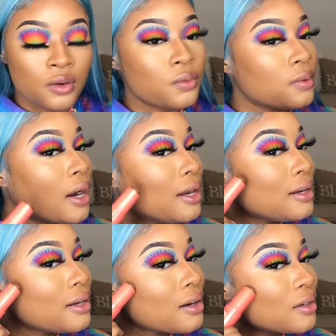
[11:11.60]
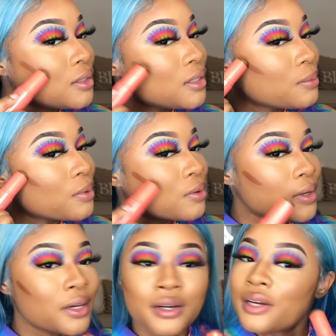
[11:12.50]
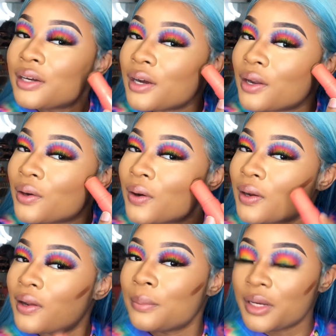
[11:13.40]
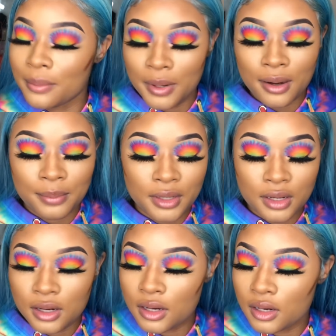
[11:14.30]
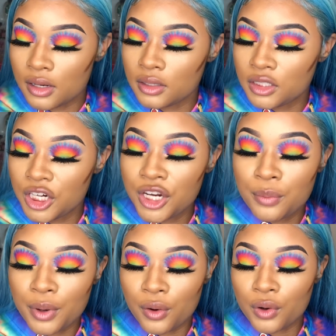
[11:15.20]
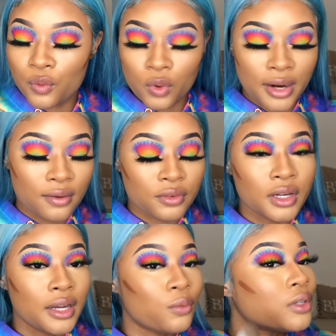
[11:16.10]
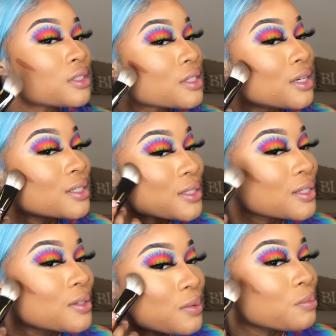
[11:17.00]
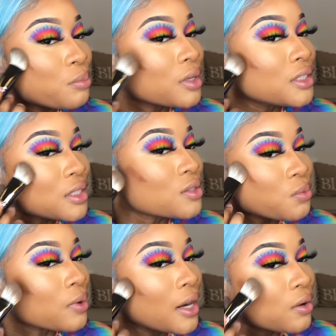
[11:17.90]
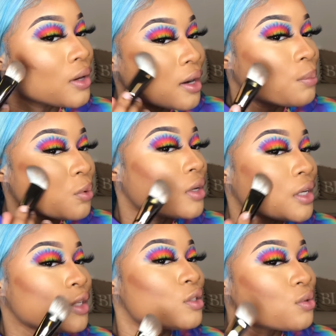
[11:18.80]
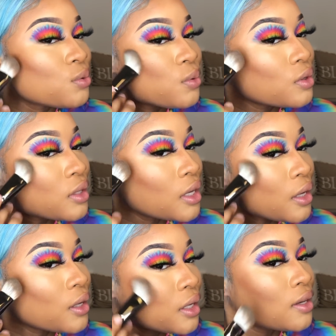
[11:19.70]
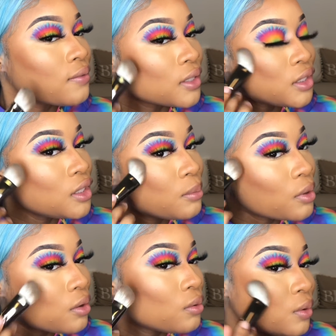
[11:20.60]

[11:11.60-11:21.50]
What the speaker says: right in our cheekbone area. Y'all know I love me a popping cheekbone or whatever, and we're just gonna brush this right on upward into the area of our cheekbone.